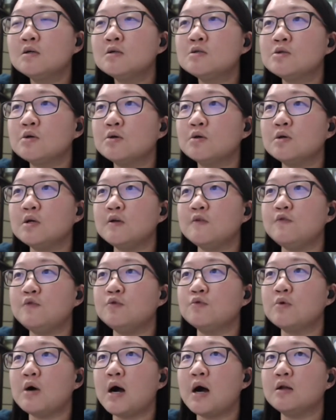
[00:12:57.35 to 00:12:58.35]
So if
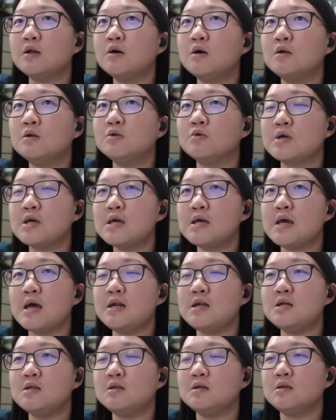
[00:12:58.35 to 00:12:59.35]
you are not looking at
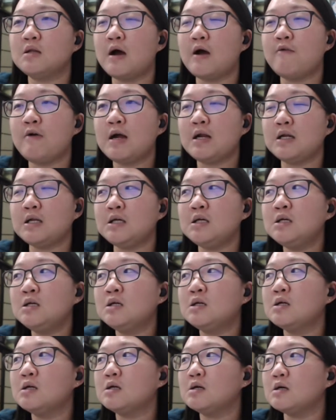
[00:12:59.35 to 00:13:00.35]
it directly,
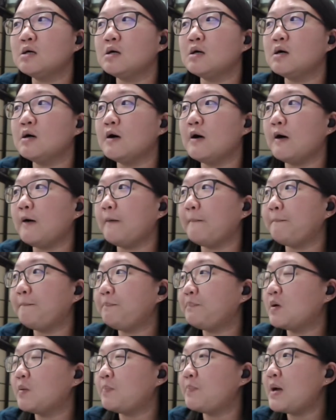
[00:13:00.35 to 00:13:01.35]

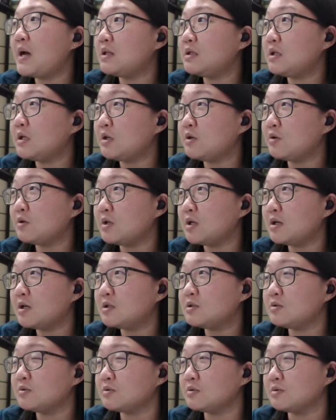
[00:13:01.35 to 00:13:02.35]
perpendicular
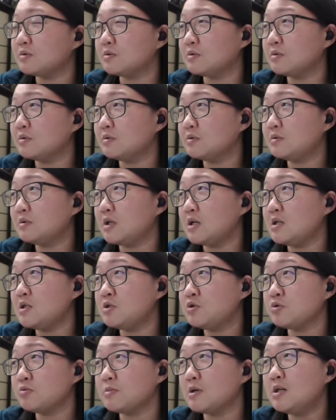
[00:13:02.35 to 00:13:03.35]
to the
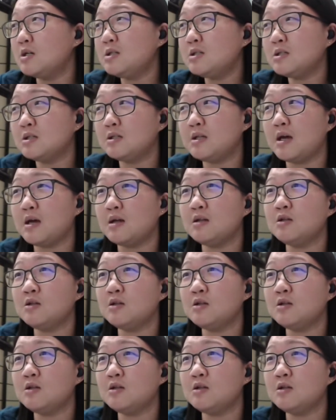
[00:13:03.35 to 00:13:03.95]
instrument, then